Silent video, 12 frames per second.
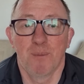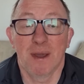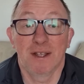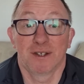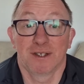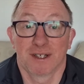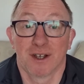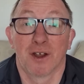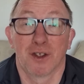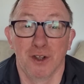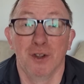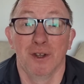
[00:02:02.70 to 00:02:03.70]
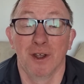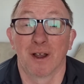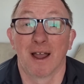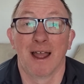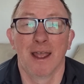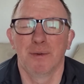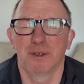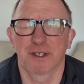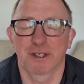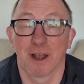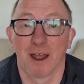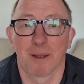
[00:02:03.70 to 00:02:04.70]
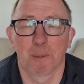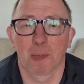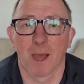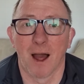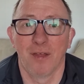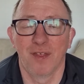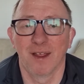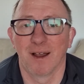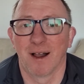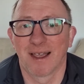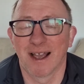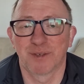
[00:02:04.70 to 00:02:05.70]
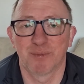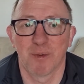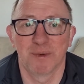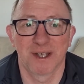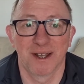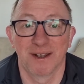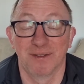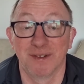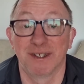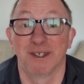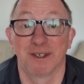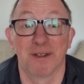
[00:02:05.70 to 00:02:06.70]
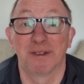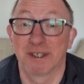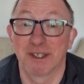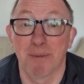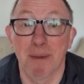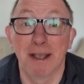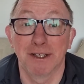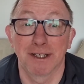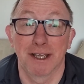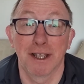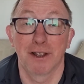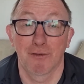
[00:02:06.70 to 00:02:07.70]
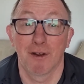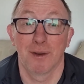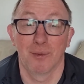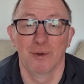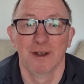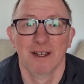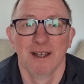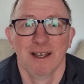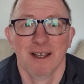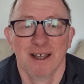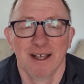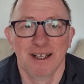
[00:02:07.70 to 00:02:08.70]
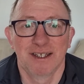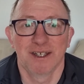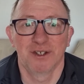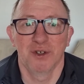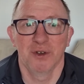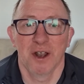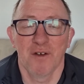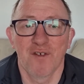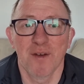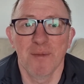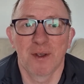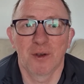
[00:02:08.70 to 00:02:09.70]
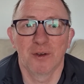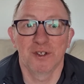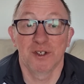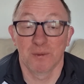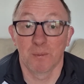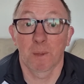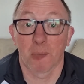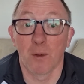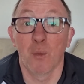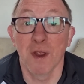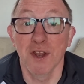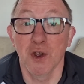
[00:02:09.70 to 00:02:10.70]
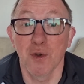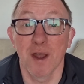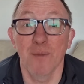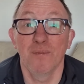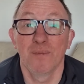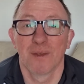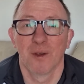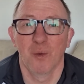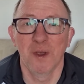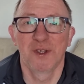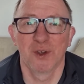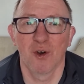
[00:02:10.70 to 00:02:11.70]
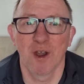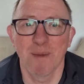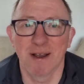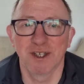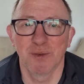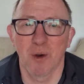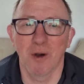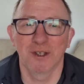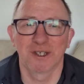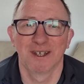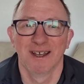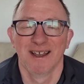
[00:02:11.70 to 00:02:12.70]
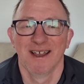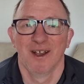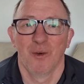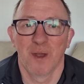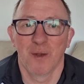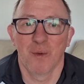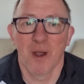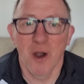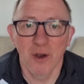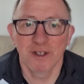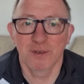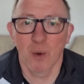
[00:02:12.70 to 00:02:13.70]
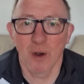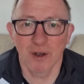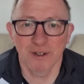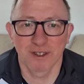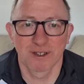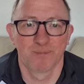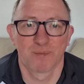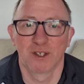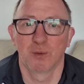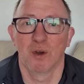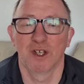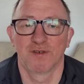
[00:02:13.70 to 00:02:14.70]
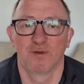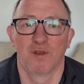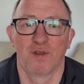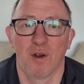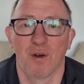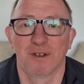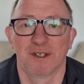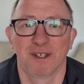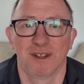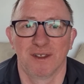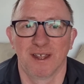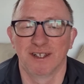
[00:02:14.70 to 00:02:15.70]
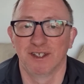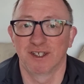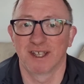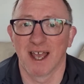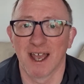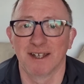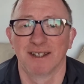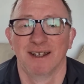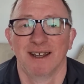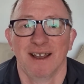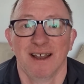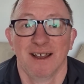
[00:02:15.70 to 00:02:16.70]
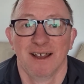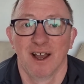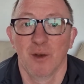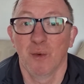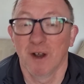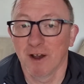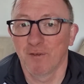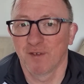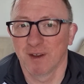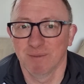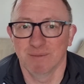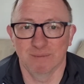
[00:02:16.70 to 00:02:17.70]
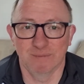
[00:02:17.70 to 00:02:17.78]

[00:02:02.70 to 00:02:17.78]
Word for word: Peter, said like, you know, he was just like, I think, I guess, probably saying that this is this is amazing and incredible. He said, "You love him because we knew him, we saw him as he was, we we heard his words, his words of authority, the things he said, and we loved him."